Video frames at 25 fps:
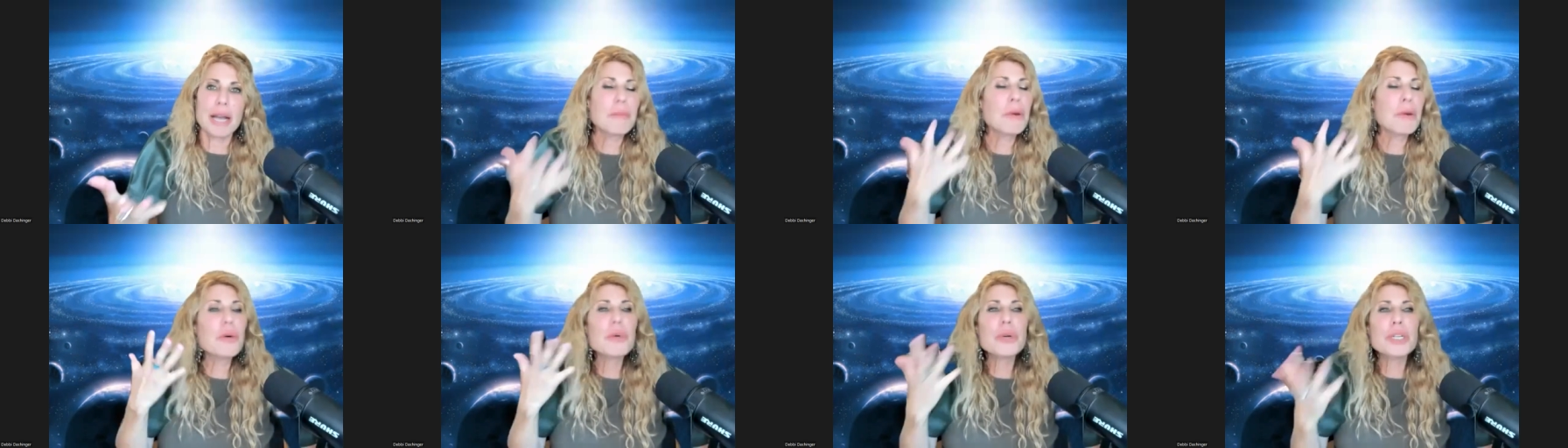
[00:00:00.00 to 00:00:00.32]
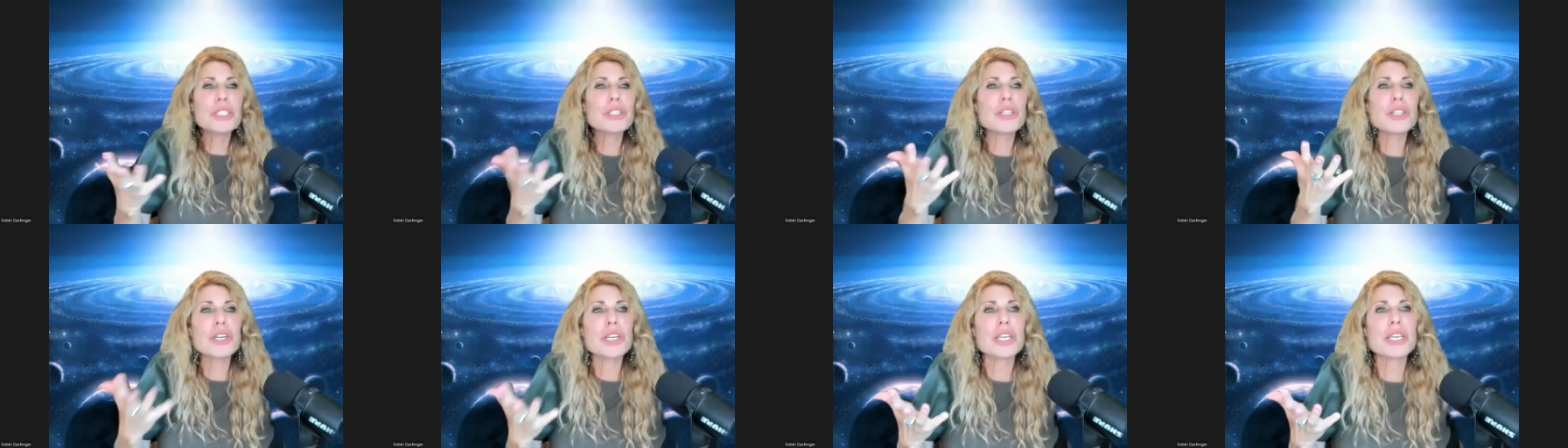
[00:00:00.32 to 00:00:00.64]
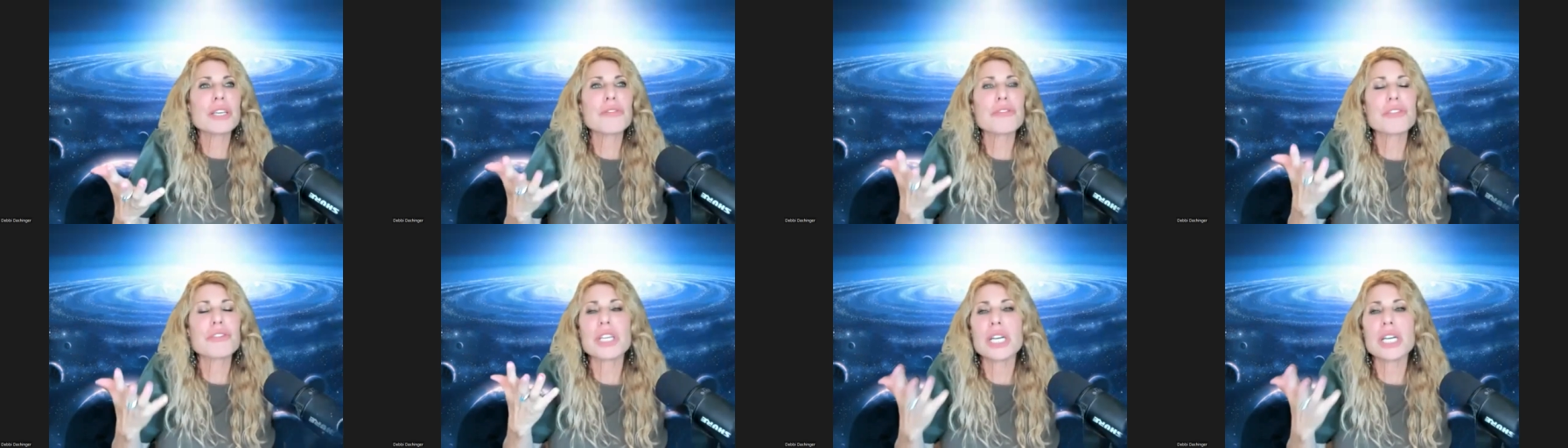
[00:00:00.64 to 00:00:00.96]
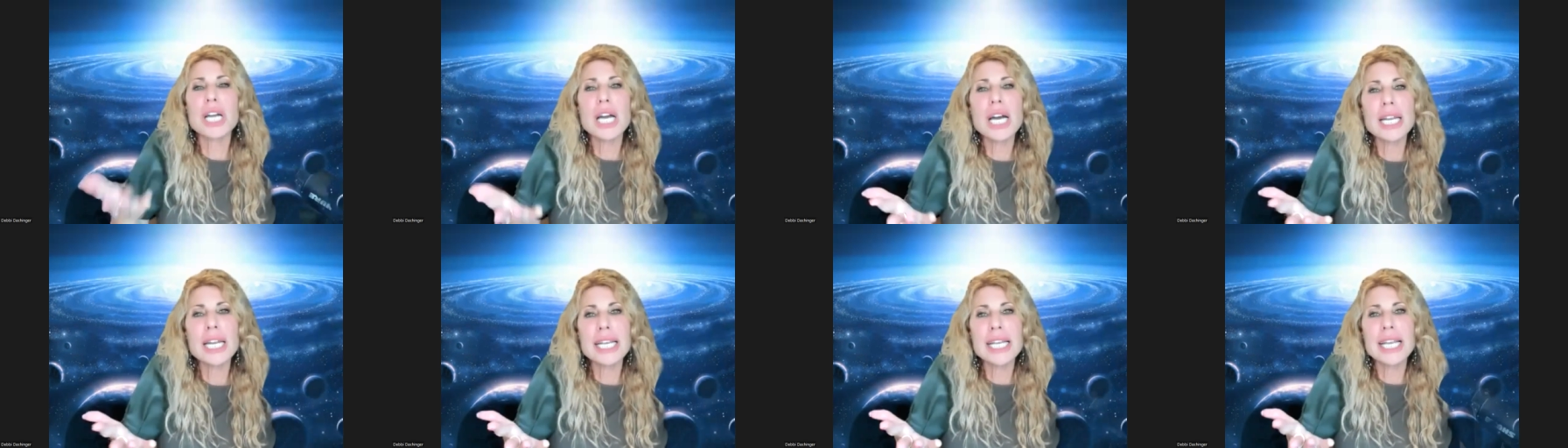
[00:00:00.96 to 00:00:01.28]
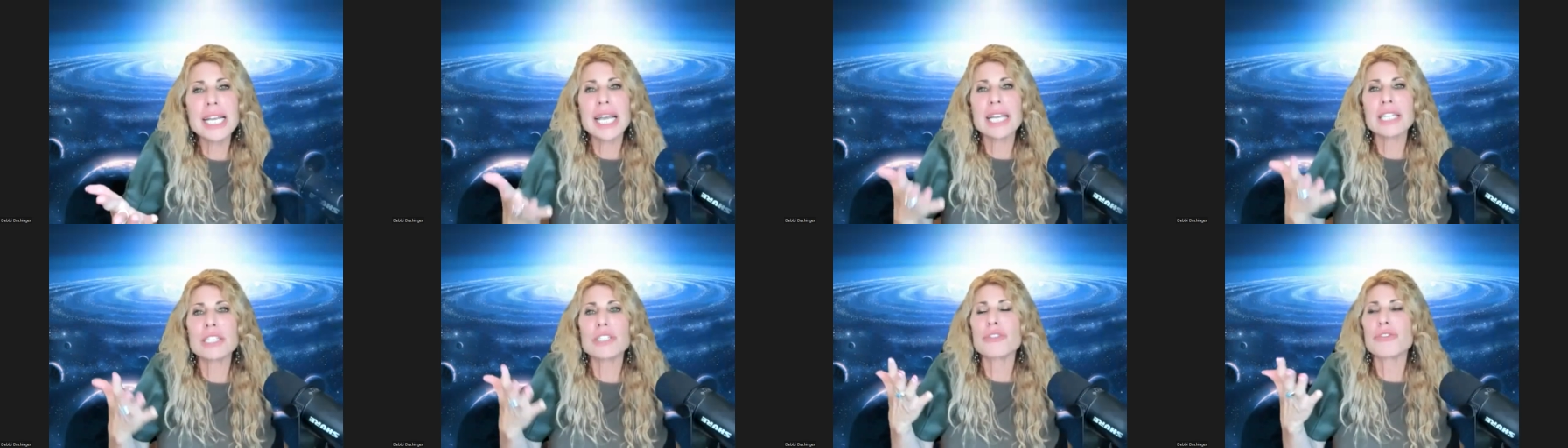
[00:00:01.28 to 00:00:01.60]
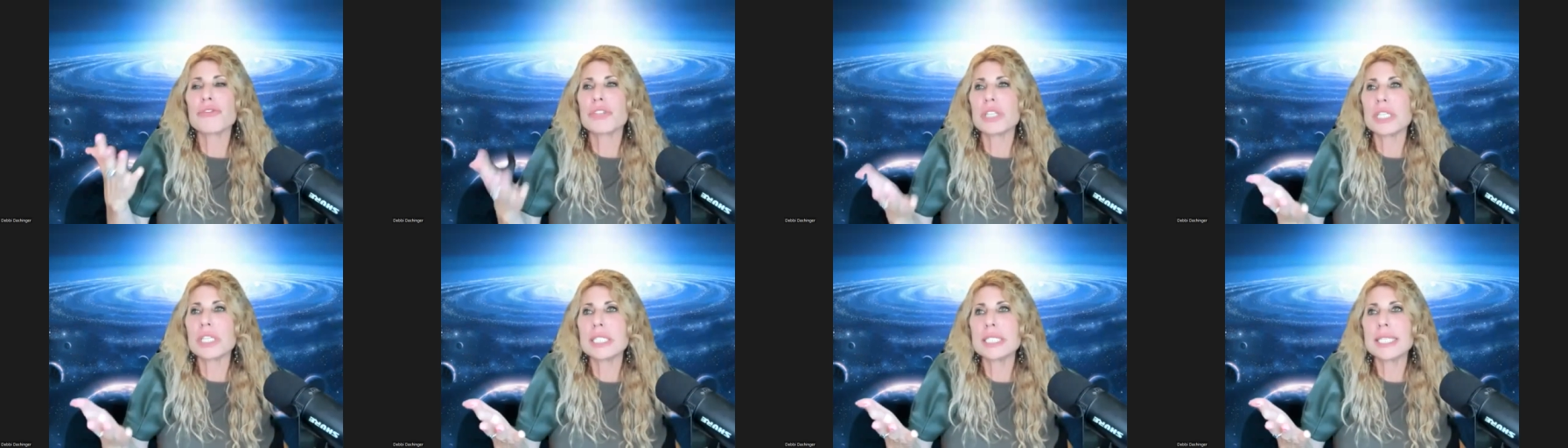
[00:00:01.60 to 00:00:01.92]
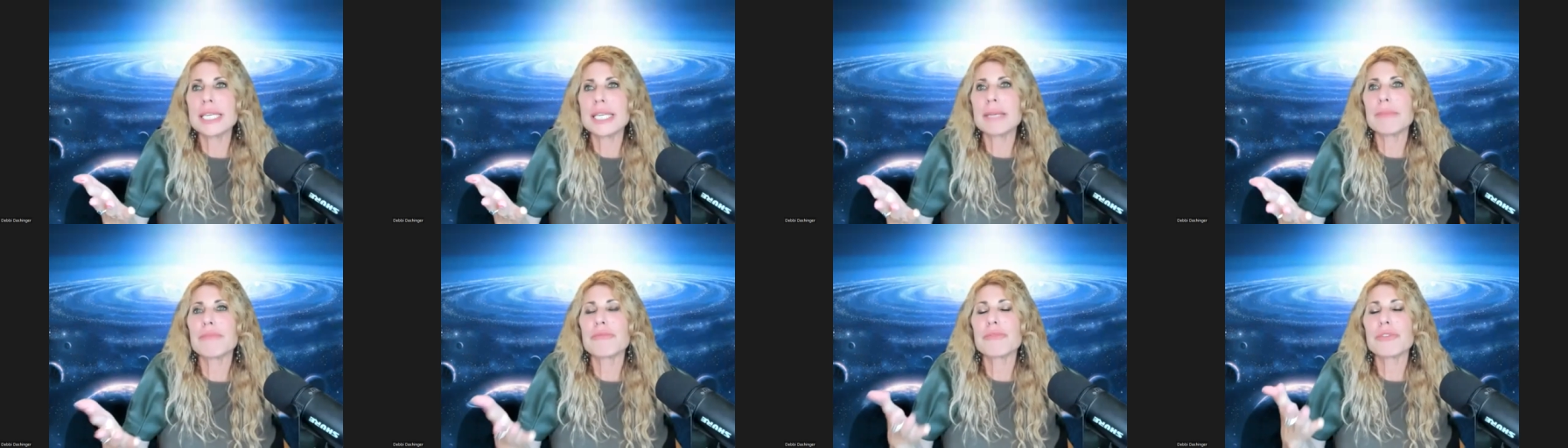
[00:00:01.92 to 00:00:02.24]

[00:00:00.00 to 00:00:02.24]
I'm always looking for the cutting edge, for the deep,